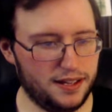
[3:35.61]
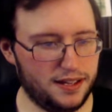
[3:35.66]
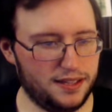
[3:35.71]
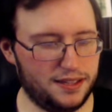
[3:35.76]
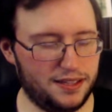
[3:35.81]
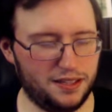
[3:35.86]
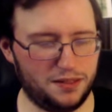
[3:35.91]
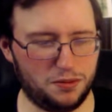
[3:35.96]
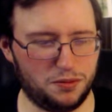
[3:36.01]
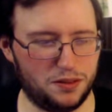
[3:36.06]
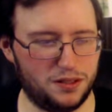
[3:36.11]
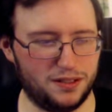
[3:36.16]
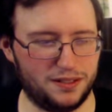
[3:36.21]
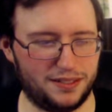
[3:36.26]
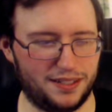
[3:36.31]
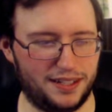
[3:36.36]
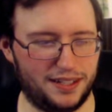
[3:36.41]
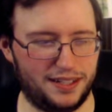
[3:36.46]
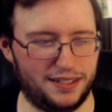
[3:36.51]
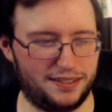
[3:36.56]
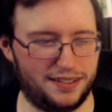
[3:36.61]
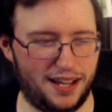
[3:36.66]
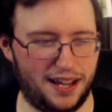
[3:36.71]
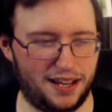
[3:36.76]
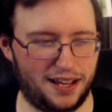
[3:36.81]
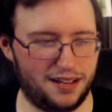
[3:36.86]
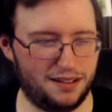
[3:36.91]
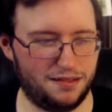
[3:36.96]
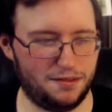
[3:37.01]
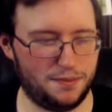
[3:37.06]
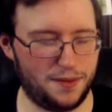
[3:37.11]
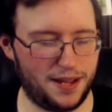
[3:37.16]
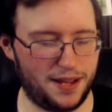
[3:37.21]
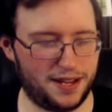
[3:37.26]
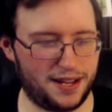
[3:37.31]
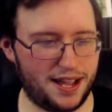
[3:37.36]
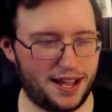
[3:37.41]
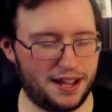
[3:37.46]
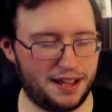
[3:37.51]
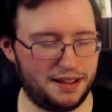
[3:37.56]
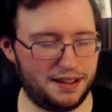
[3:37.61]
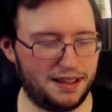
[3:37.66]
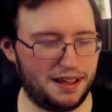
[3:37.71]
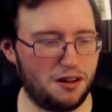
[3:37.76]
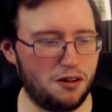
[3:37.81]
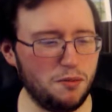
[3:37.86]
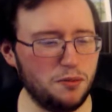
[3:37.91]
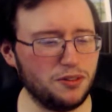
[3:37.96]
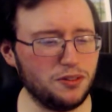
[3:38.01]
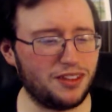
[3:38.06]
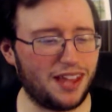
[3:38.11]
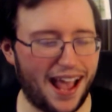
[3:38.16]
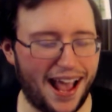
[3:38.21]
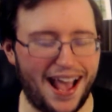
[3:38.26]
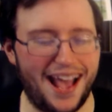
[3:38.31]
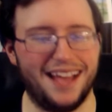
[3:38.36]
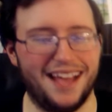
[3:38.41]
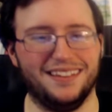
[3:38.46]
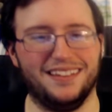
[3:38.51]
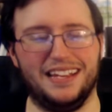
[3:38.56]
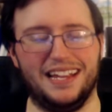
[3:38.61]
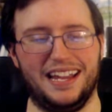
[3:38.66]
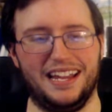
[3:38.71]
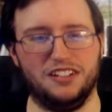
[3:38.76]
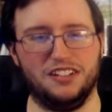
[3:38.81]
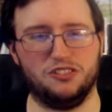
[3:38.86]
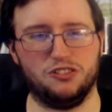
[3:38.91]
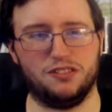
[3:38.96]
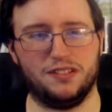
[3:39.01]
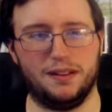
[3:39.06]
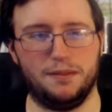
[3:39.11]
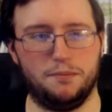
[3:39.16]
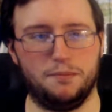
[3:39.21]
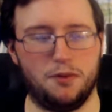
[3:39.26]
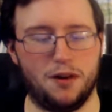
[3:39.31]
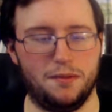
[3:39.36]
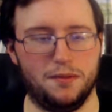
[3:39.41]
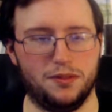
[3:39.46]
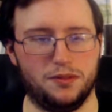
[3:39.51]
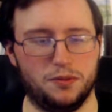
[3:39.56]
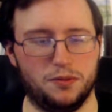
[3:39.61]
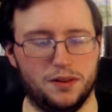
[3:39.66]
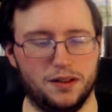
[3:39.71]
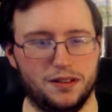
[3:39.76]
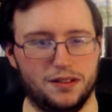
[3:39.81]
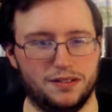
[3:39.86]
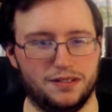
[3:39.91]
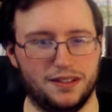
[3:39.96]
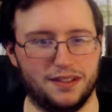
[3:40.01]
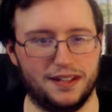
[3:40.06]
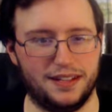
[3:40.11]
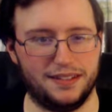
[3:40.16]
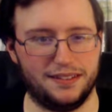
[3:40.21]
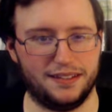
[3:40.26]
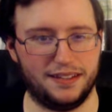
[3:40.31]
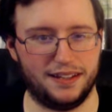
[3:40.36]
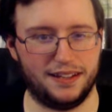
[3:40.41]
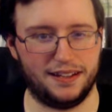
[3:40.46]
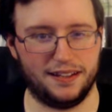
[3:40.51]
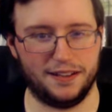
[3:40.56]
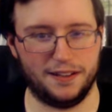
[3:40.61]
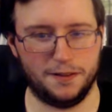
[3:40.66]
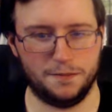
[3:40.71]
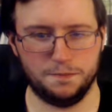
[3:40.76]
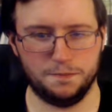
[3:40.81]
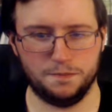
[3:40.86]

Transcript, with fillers: This one looks like he's kind of a bad guy. It almost has an interesting premise where it looks like it's like a...